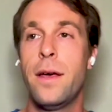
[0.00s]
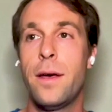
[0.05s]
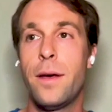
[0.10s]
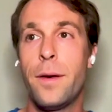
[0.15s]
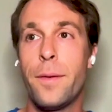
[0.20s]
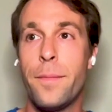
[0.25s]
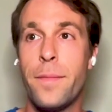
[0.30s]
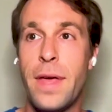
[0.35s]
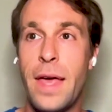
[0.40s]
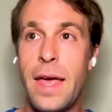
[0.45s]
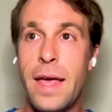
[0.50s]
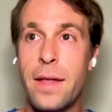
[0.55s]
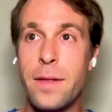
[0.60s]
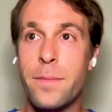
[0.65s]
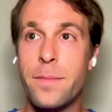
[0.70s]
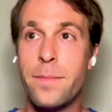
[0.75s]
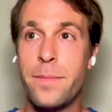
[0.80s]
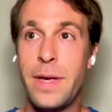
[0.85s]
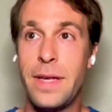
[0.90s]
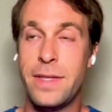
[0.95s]
um,
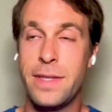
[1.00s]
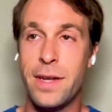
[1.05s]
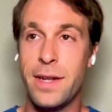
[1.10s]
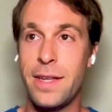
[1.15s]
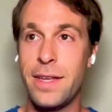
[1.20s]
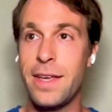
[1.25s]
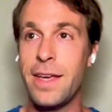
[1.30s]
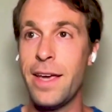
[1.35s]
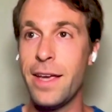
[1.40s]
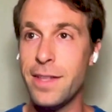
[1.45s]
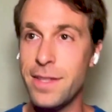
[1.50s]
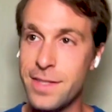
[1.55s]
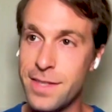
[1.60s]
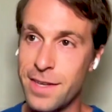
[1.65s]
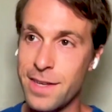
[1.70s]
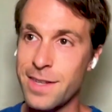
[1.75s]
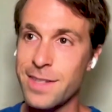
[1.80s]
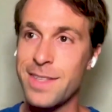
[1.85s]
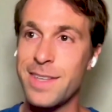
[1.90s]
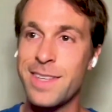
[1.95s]
and basically hit
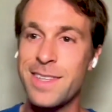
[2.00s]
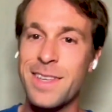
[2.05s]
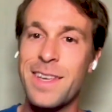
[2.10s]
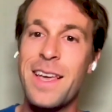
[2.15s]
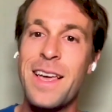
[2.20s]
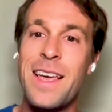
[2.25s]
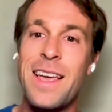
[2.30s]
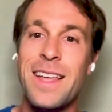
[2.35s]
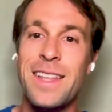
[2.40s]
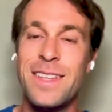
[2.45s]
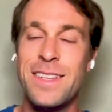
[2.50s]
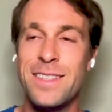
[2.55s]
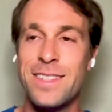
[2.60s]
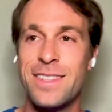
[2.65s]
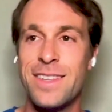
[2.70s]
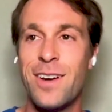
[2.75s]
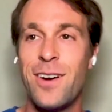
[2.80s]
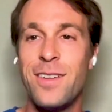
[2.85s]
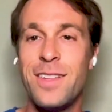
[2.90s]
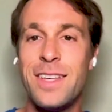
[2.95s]
the, this,
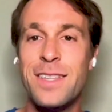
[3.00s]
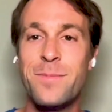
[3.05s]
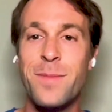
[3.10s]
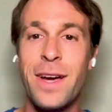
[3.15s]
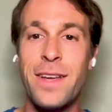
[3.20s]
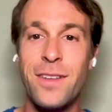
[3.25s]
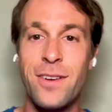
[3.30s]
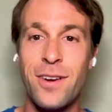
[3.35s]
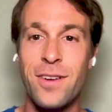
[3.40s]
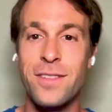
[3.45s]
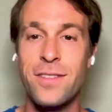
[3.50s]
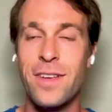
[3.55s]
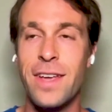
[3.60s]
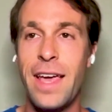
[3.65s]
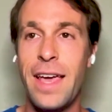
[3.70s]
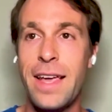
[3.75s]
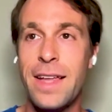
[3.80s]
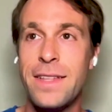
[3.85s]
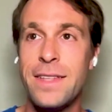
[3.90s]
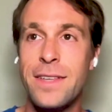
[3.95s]
this honest miner on the
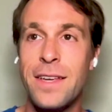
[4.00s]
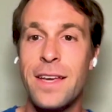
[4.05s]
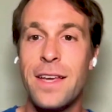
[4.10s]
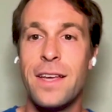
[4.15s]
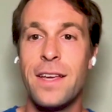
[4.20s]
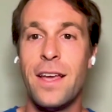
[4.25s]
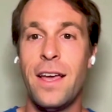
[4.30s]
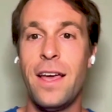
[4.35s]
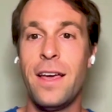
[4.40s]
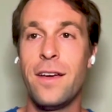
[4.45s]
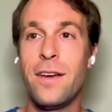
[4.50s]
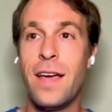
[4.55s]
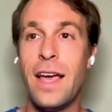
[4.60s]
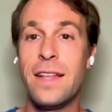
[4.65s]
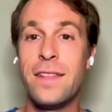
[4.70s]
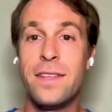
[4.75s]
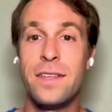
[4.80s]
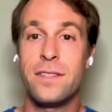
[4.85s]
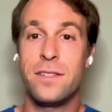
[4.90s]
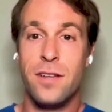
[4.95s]
head uh,
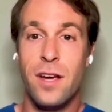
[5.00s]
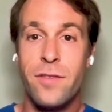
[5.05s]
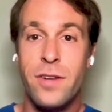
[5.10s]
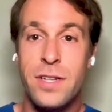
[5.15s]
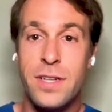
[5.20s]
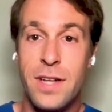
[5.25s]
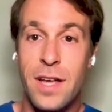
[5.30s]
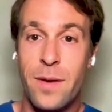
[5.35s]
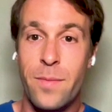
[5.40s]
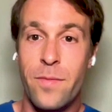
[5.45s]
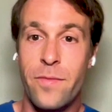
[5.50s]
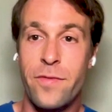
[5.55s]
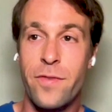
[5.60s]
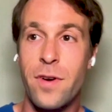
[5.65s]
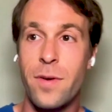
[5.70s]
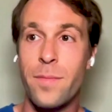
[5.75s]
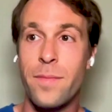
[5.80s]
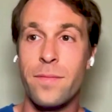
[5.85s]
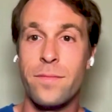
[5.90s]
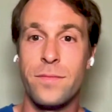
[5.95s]
and discourage them
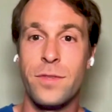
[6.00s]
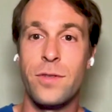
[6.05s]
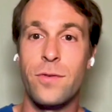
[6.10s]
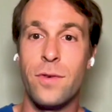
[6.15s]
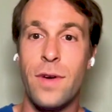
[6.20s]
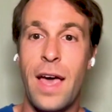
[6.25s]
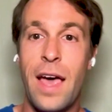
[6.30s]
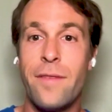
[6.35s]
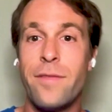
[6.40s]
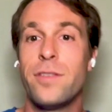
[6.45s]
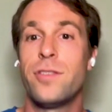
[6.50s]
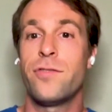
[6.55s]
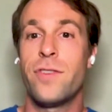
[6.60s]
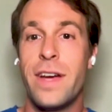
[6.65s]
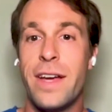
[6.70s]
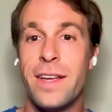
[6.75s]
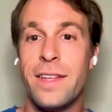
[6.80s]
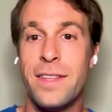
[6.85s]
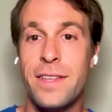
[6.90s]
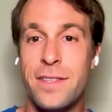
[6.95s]
from you know, ever
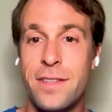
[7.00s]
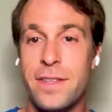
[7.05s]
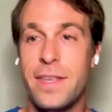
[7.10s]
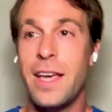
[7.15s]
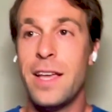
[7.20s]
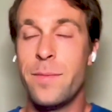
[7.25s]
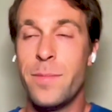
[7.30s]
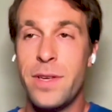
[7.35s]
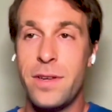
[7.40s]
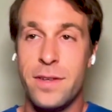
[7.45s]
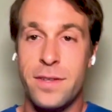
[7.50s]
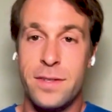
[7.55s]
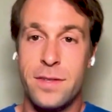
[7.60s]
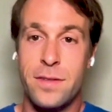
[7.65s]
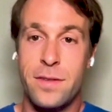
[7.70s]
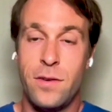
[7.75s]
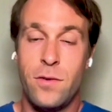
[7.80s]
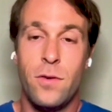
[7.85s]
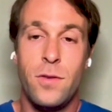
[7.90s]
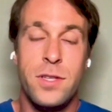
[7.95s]
trying this again
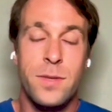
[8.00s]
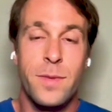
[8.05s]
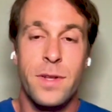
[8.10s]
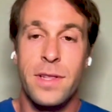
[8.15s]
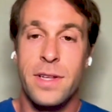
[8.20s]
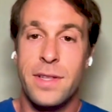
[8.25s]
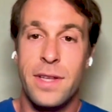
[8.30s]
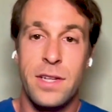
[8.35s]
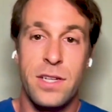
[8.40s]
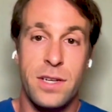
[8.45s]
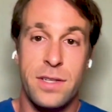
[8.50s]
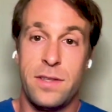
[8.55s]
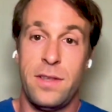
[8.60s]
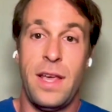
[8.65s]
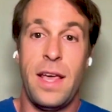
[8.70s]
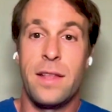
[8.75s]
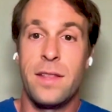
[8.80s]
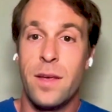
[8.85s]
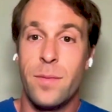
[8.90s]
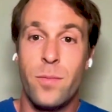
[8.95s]
because ultimately they just
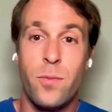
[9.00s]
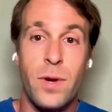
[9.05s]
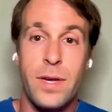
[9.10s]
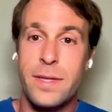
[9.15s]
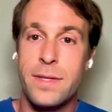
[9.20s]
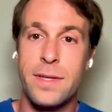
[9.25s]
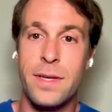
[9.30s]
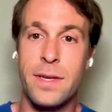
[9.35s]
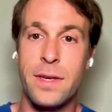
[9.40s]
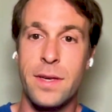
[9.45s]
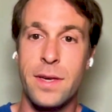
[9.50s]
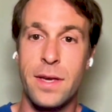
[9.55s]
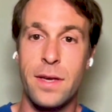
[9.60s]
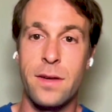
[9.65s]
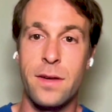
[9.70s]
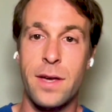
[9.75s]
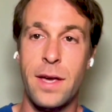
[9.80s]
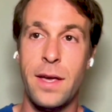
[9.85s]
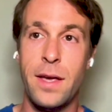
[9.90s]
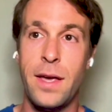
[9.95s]
end up wasting
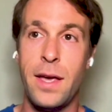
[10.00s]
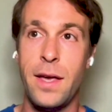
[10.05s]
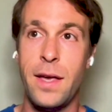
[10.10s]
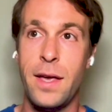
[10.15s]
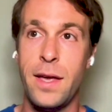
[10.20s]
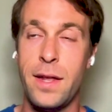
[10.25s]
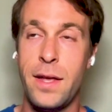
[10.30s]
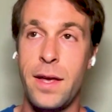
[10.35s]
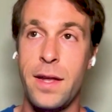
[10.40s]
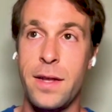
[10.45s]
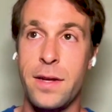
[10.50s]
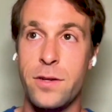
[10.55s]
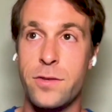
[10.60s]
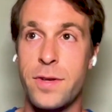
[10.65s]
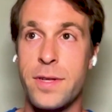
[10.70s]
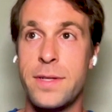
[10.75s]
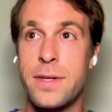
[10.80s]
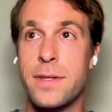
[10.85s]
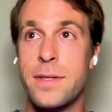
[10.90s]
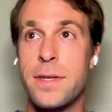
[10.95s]
uh,
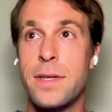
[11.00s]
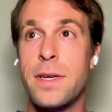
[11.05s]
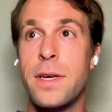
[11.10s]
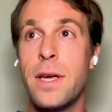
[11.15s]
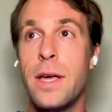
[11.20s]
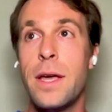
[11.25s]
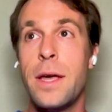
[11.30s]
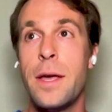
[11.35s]
electricity.